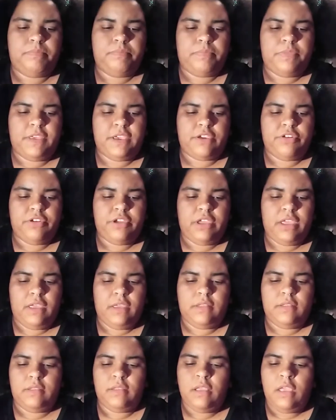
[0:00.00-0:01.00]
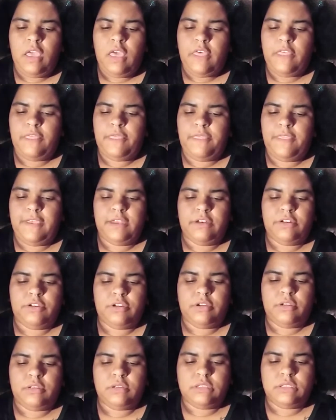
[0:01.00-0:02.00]
thicker and
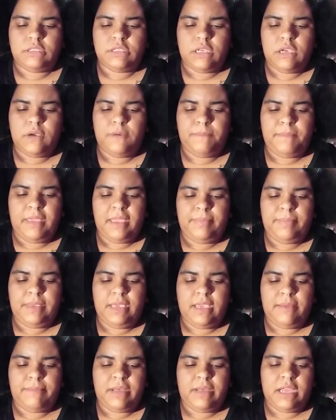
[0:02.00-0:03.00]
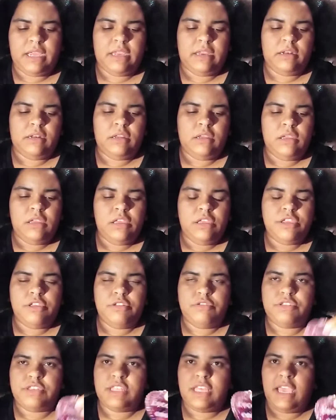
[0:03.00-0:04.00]
thinner, so maybe I might
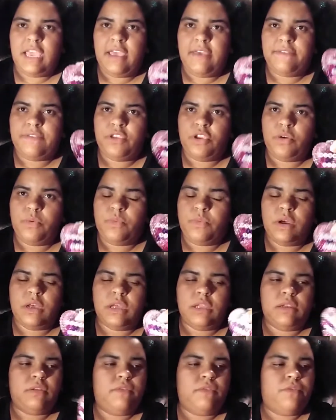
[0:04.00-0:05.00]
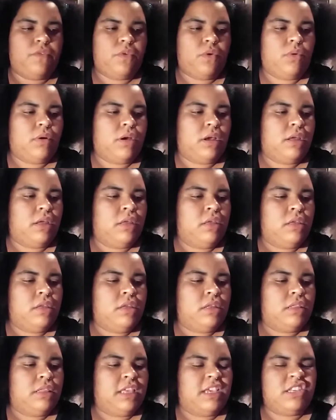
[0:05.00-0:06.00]
use the heavier one for
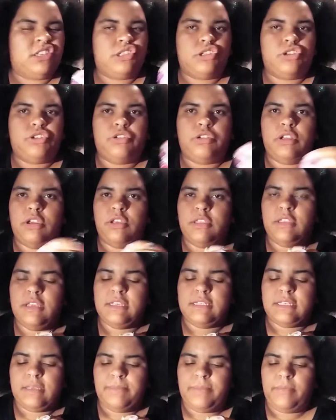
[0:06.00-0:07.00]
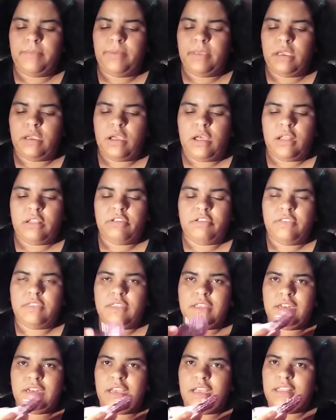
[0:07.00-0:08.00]
like sturdier things like maybe a collar, and
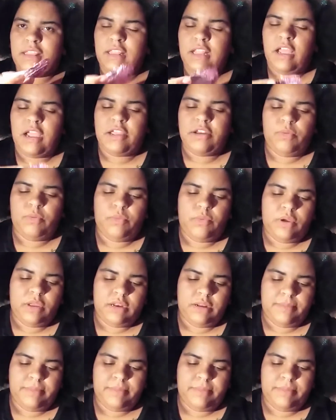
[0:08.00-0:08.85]
then a lighter one I